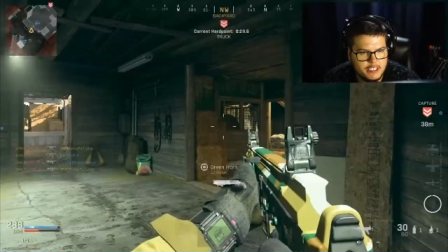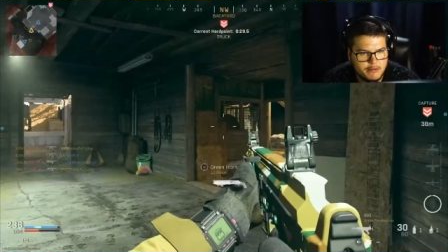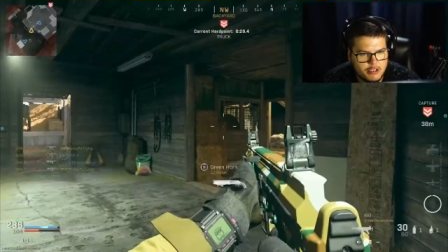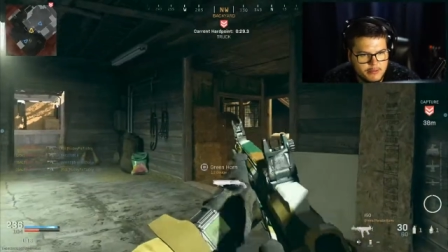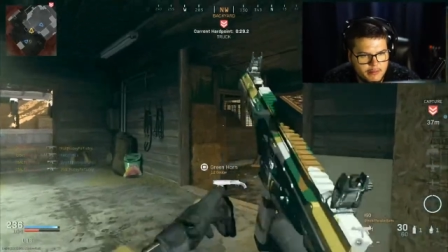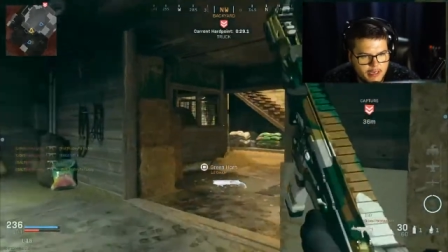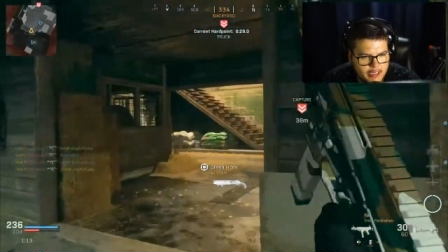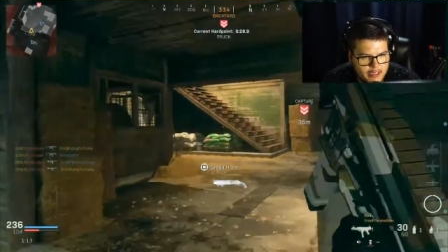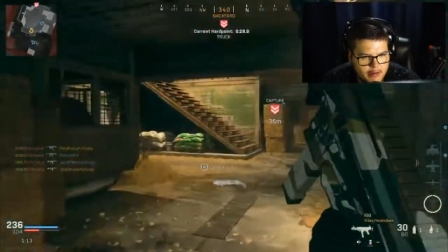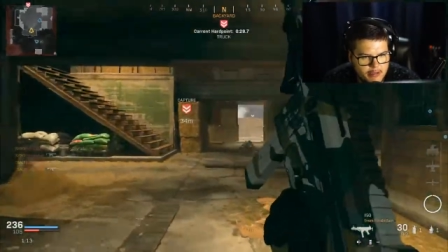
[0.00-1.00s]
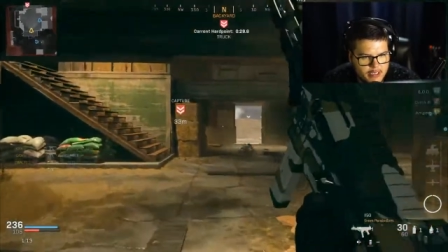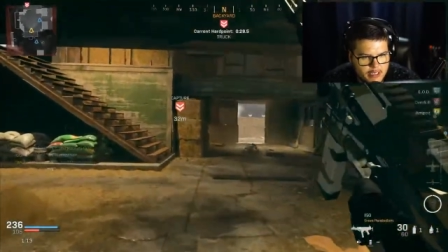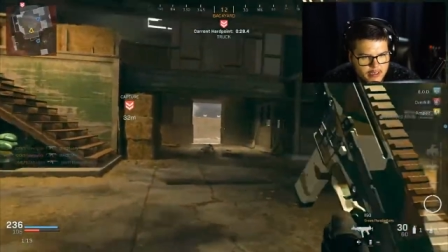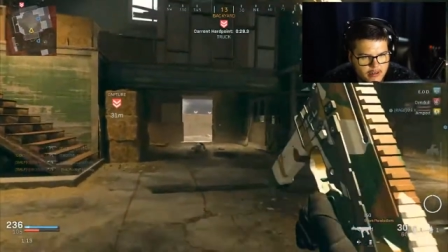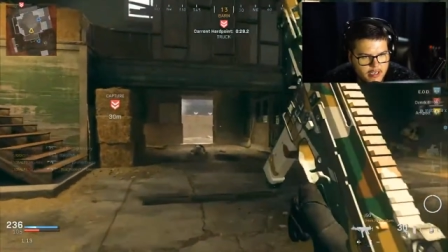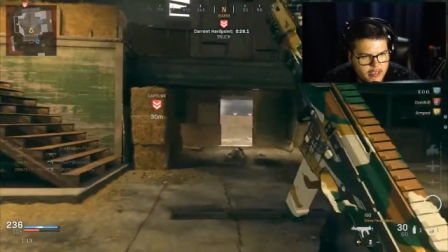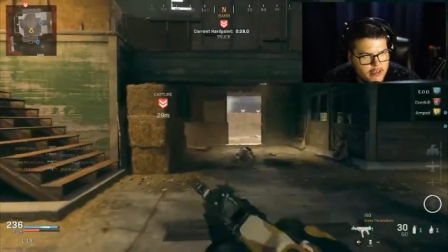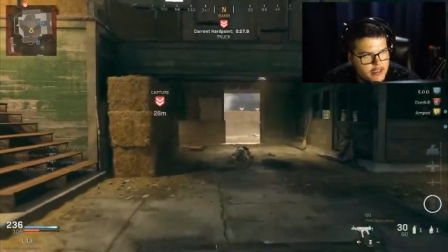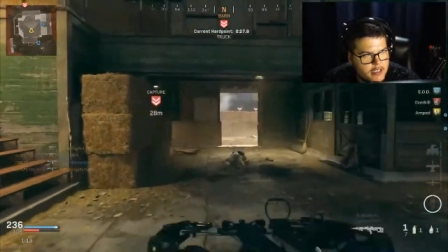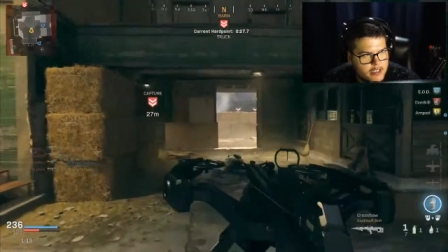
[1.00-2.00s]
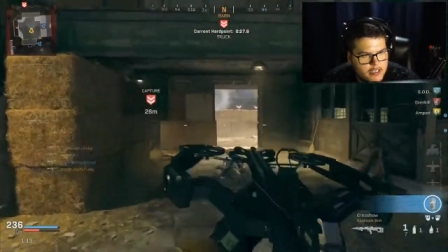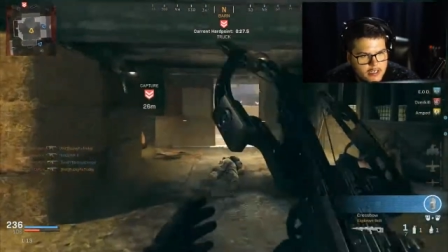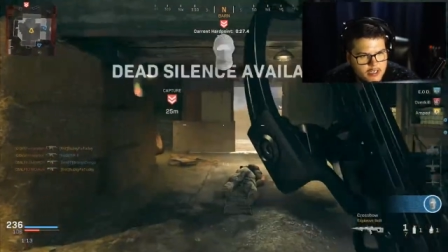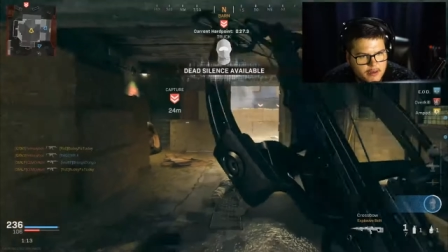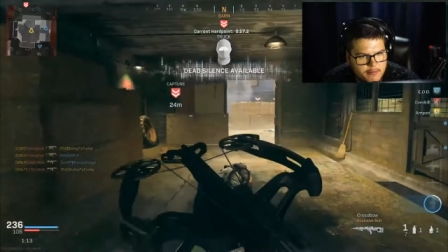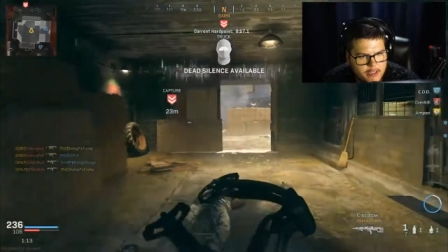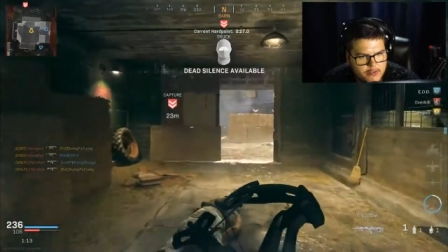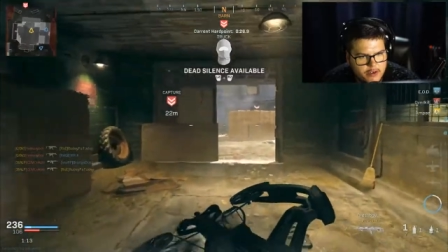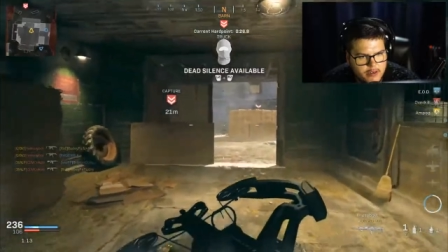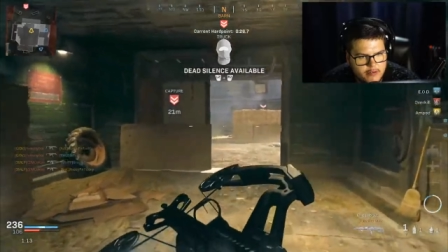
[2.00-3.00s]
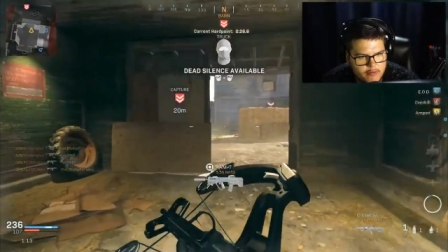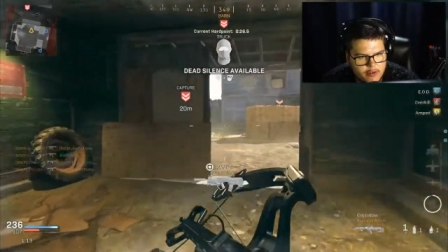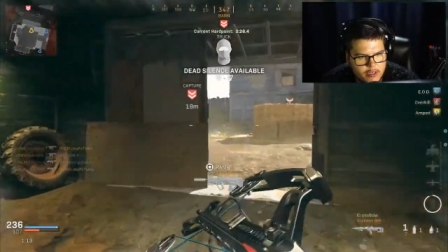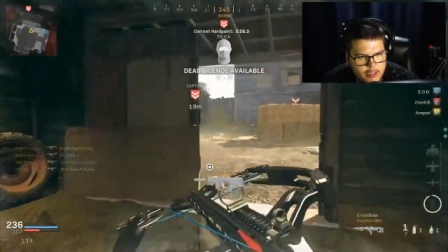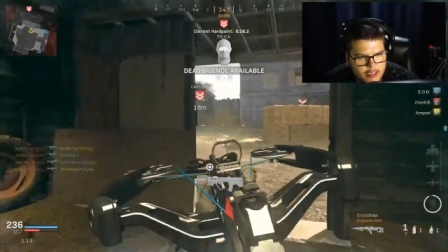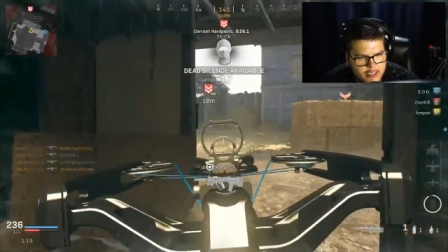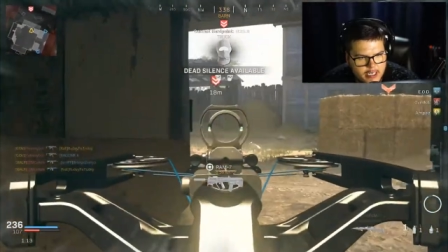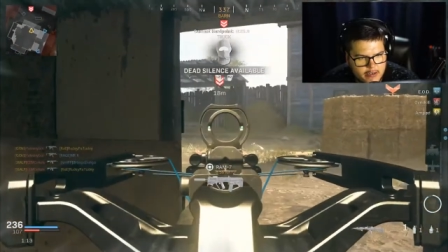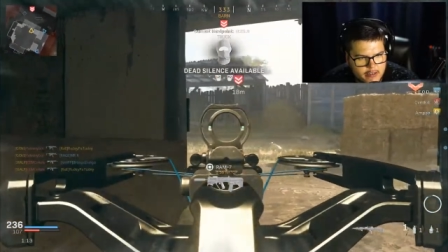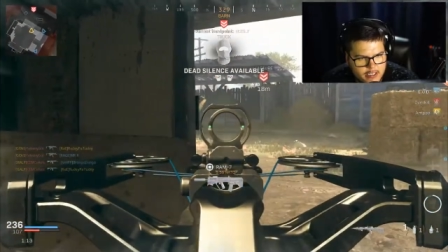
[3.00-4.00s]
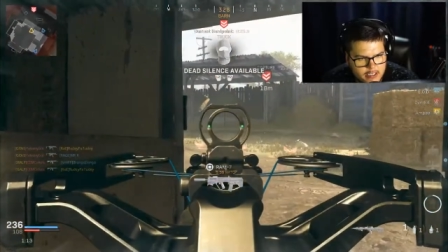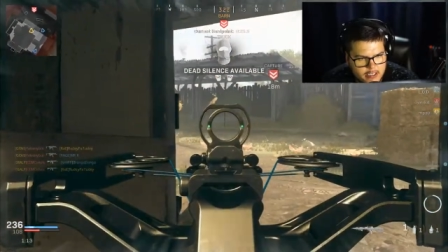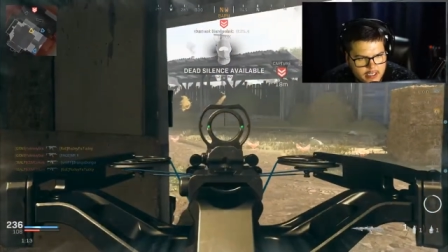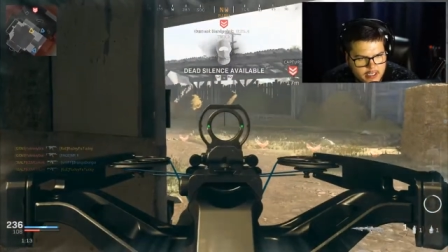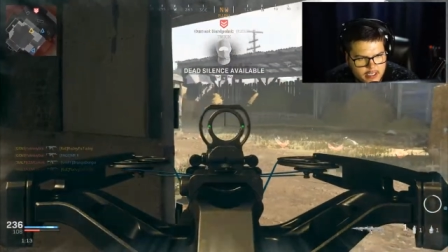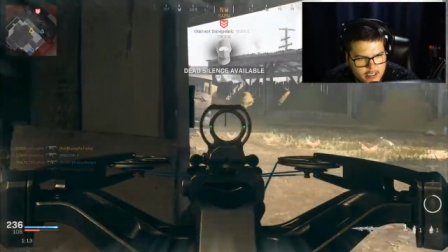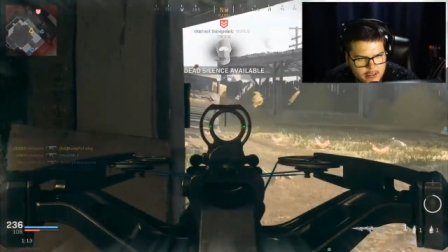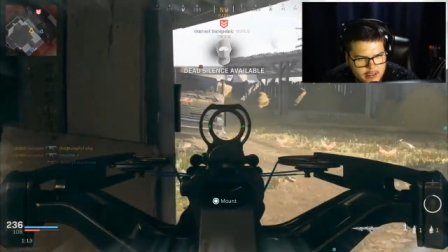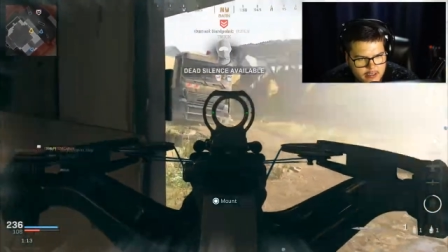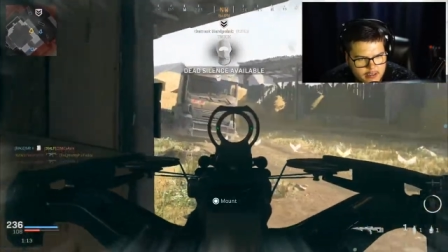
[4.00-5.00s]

actually blows my mind that that wasn't it. Okay. Um, that's fine. We're gonna dead silence, and then